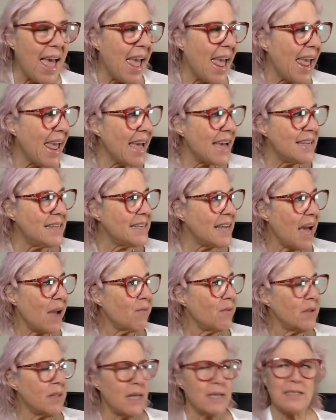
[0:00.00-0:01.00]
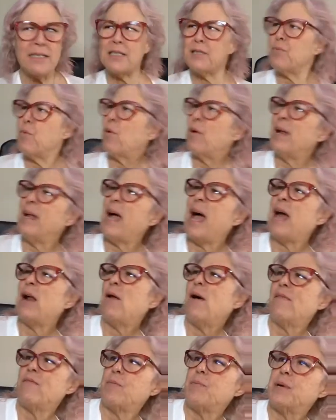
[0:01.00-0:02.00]
And I realized this morning I
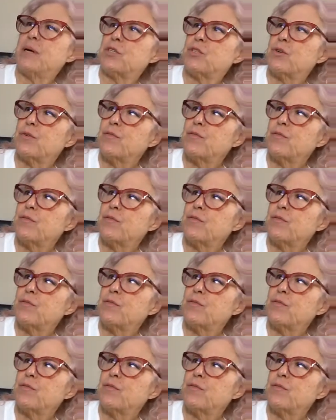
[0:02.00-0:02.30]
don't have a picture